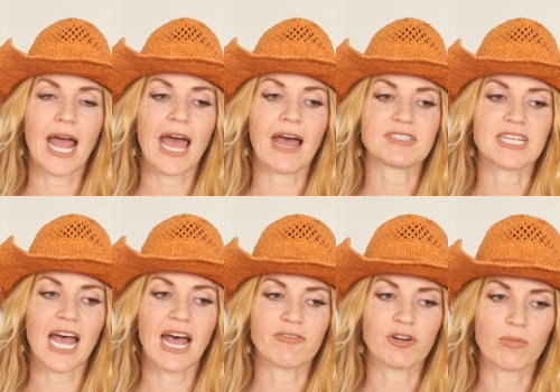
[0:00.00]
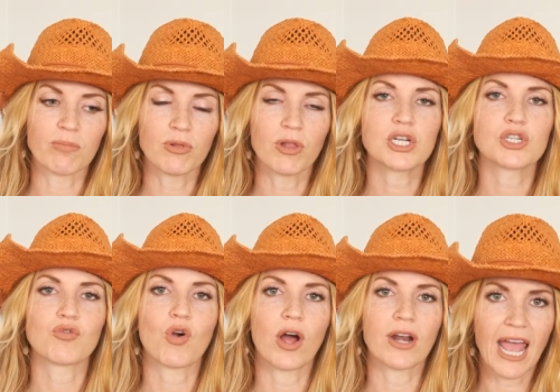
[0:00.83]
I have to have her blood
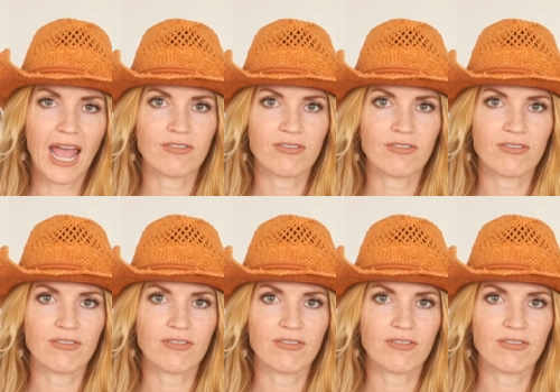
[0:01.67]
drawn